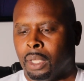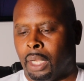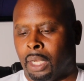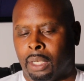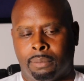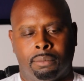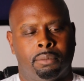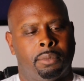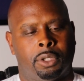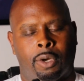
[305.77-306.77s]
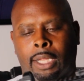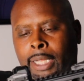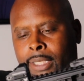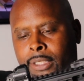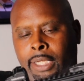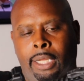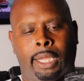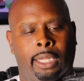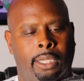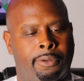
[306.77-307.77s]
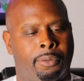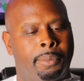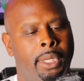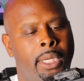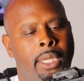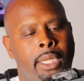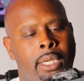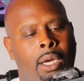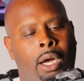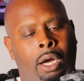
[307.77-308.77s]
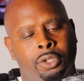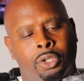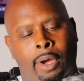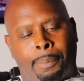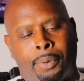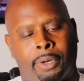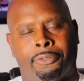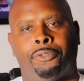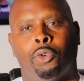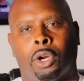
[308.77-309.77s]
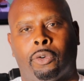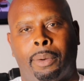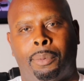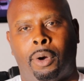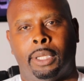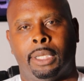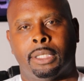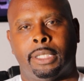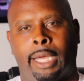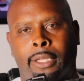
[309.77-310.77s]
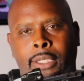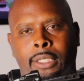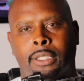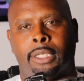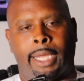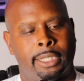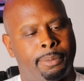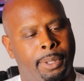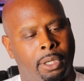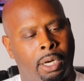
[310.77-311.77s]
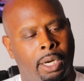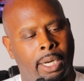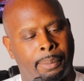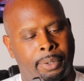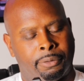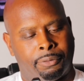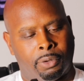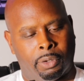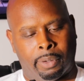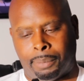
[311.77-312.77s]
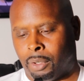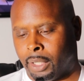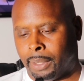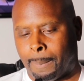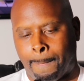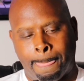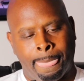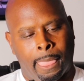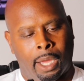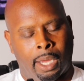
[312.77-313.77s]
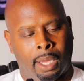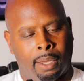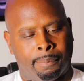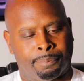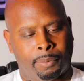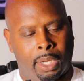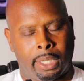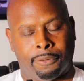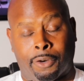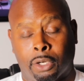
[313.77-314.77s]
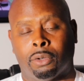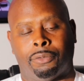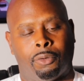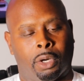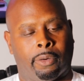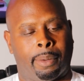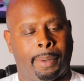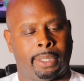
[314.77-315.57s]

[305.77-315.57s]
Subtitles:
So like I said, I love them. Also, I put a foregrip on this. Now that it's an SBR, I put a foregrip on it, a vertical foregrip.